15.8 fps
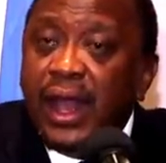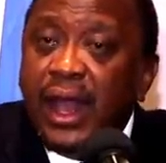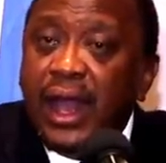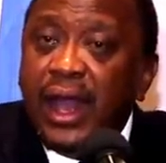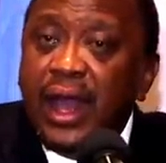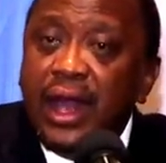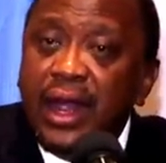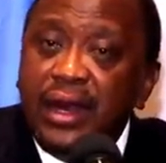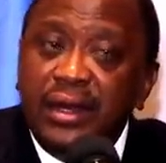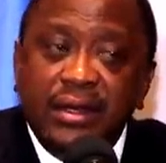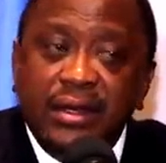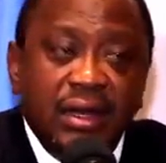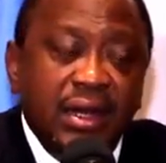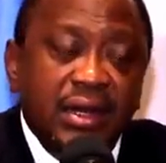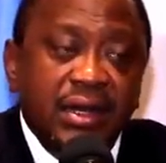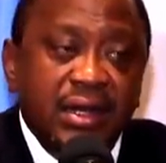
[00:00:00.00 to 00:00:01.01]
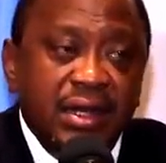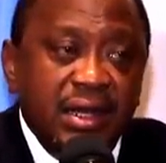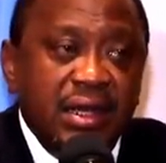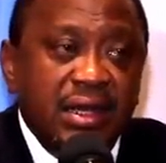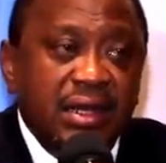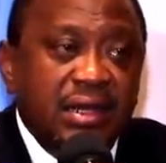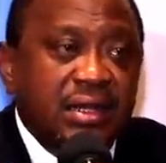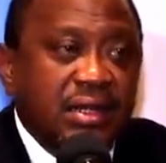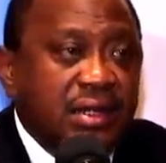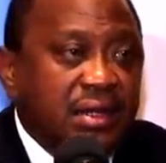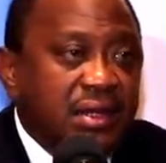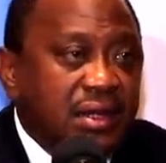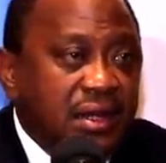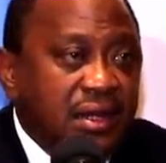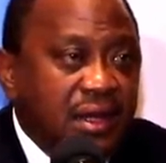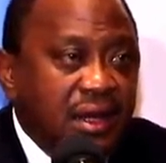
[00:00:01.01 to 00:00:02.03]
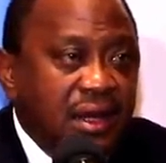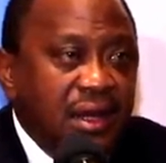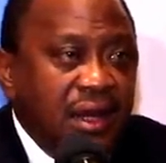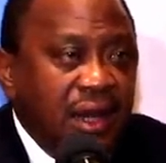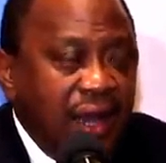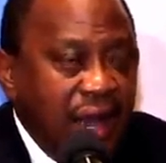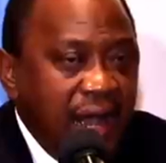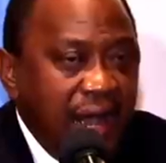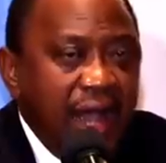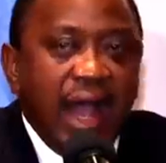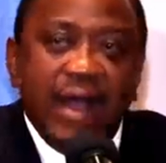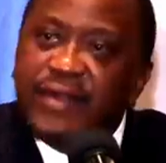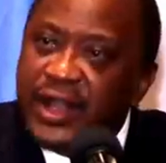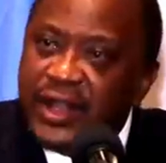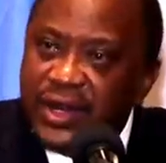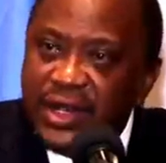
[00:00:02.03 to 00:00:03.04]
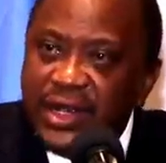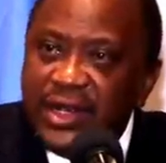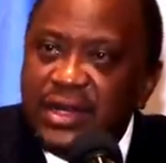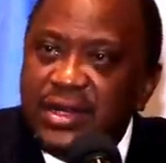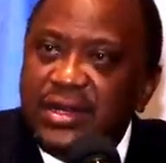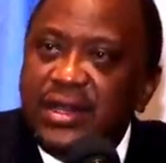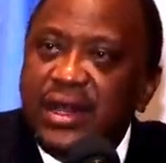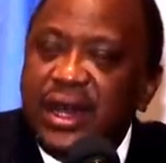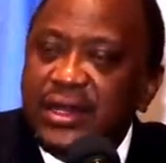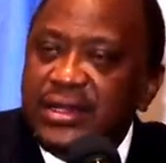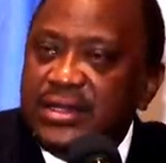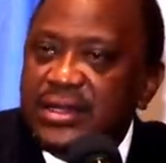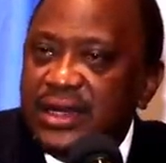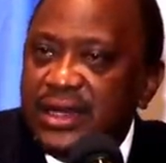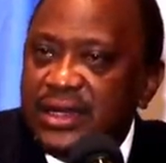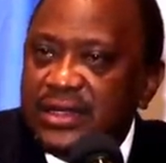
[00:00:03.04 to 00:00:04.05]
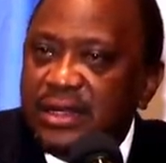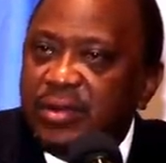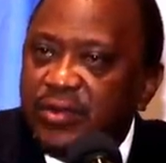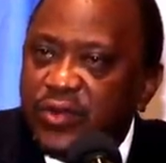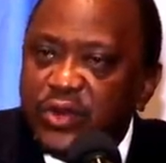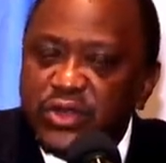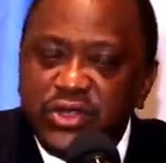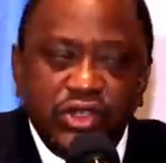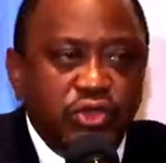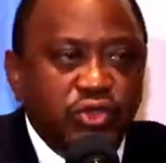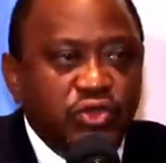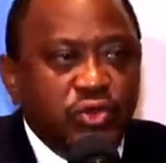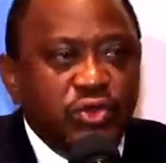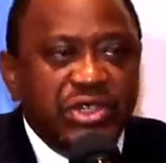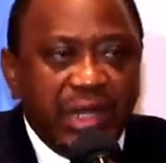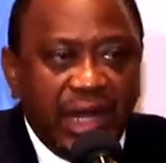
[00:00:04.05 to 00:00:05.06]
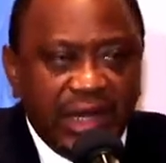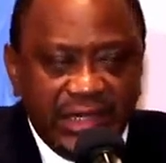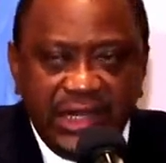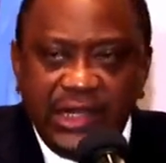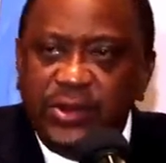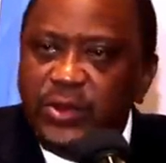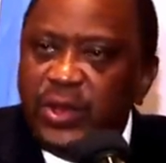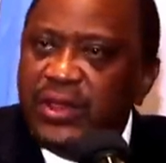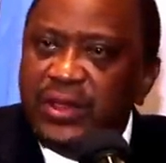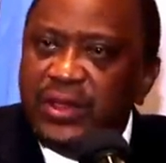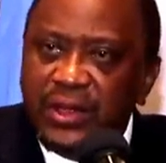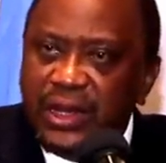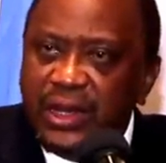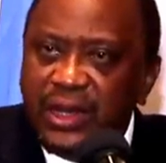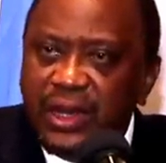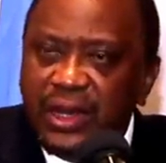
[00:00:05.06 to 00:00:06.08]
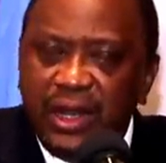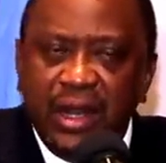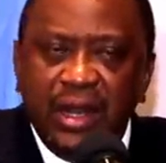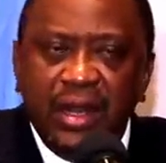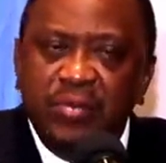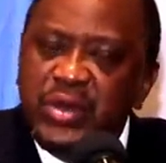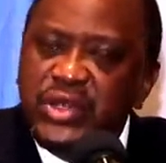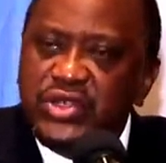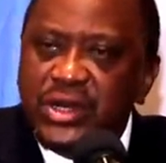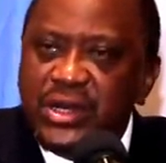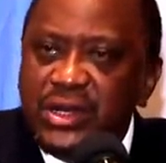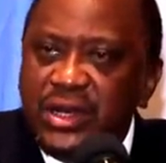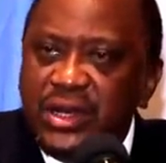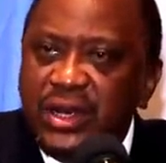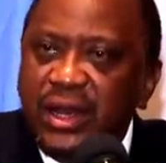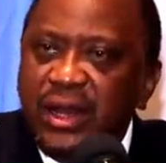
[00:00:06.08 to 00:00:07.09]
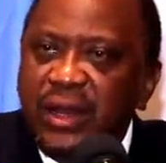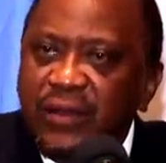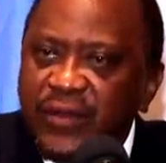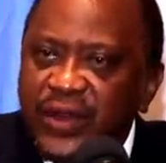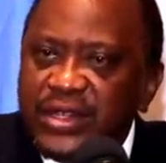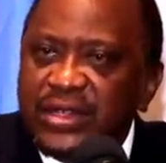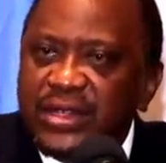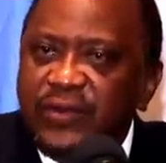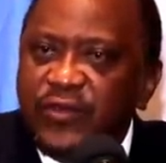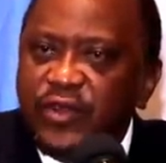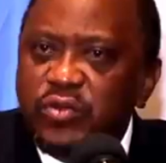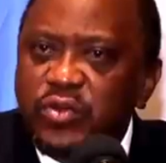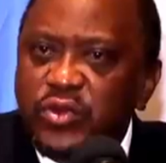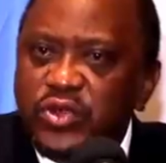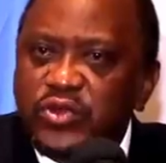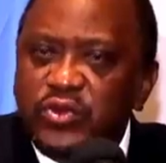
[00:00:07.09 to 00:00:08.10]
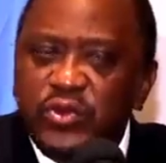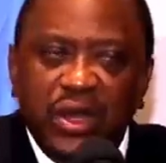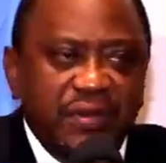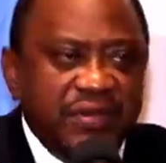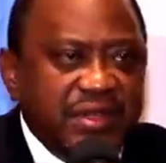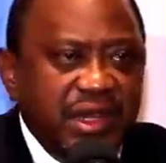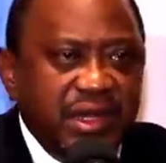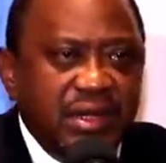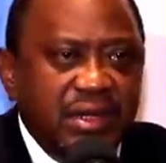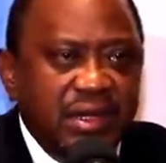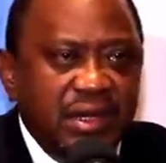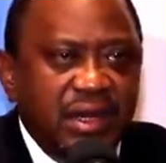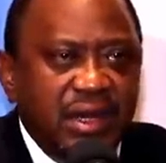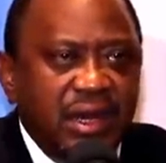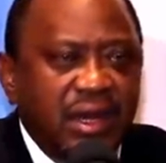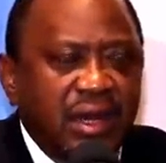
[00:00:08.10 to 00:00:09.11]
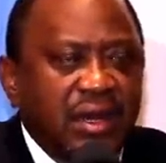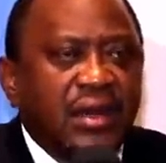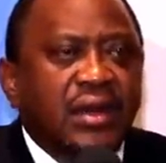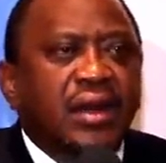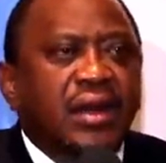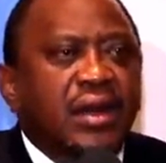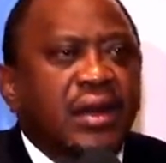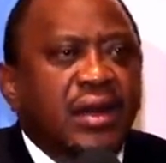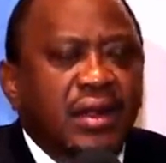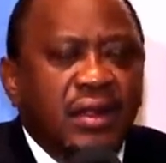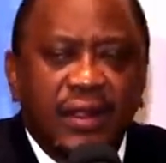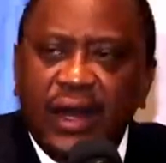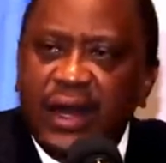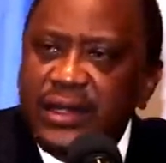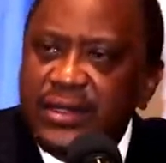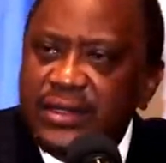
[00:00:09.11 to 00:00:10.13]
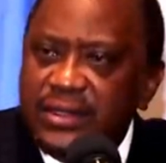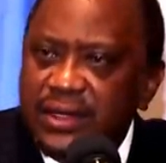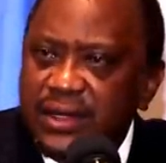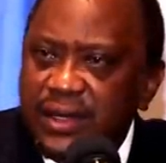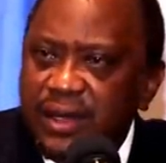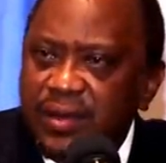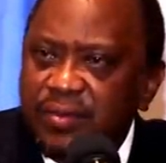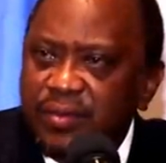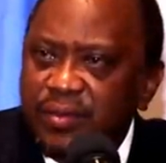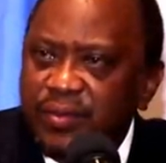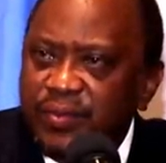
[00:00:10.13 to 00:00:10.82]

And indeed, I have agreed that some of those issues we shall deal with immediately. First and foremost, we have said that